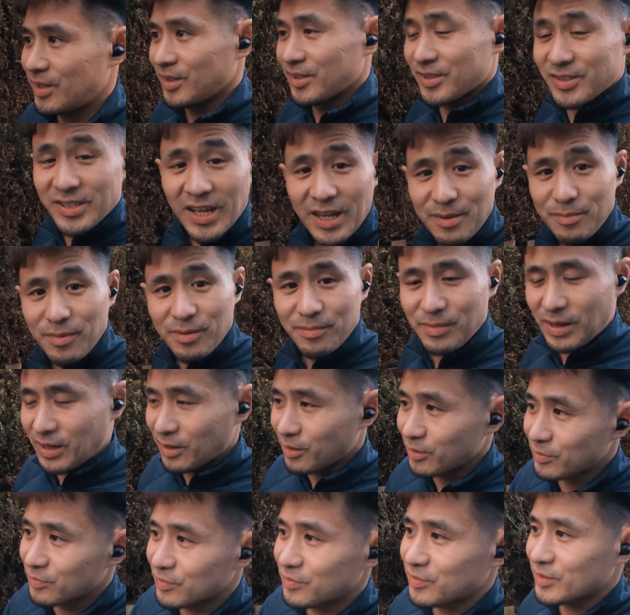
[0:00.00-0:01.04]
Same
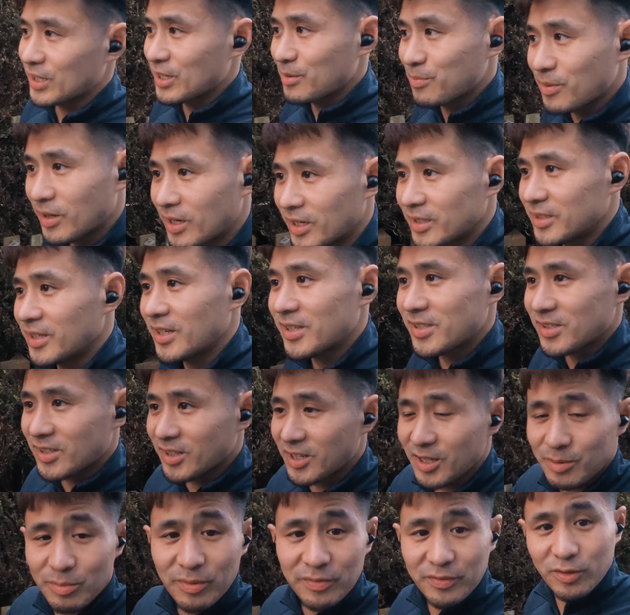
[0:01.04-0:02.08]
amount of sleep I had
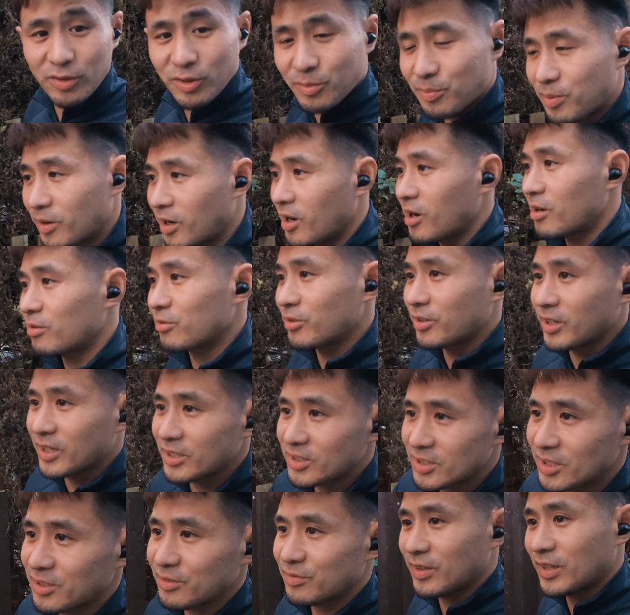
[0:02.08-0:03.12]
yesterday before the park run,
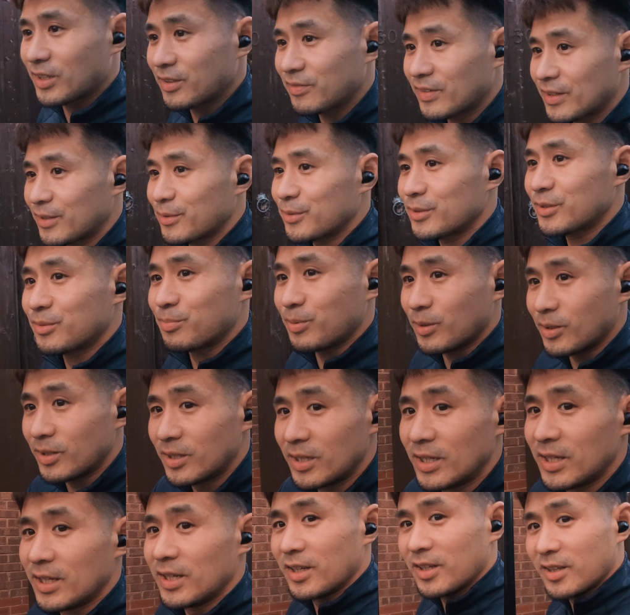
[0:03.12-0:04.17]
actually 5 hours, but
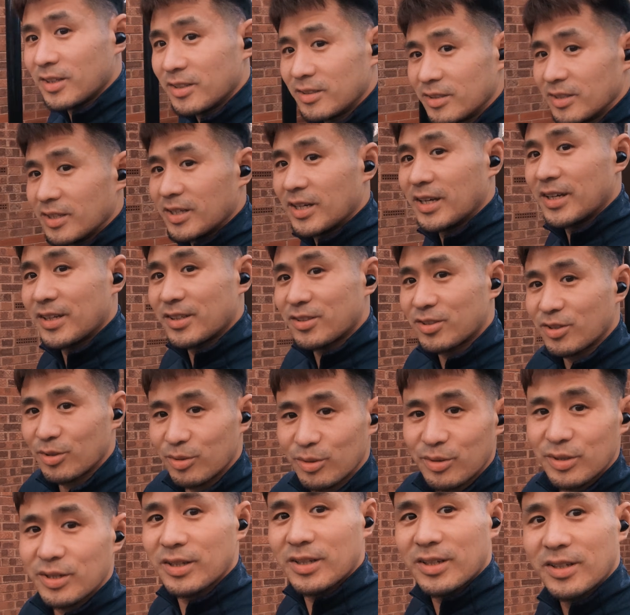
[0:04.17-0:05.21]
yeah,
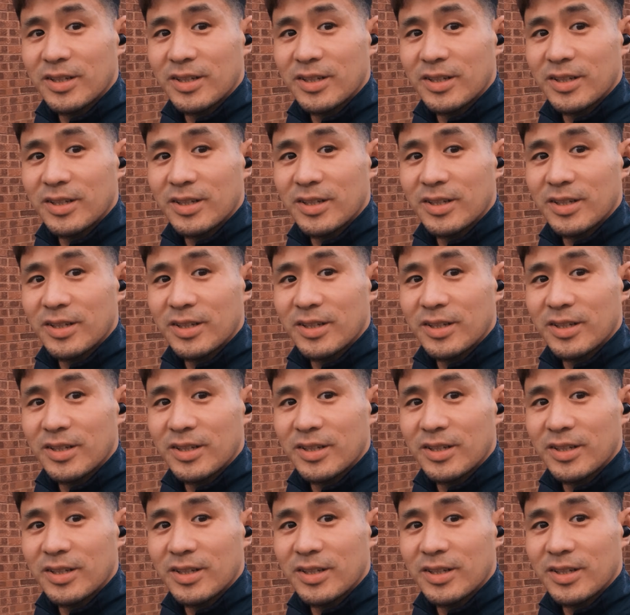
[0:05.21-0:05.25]
so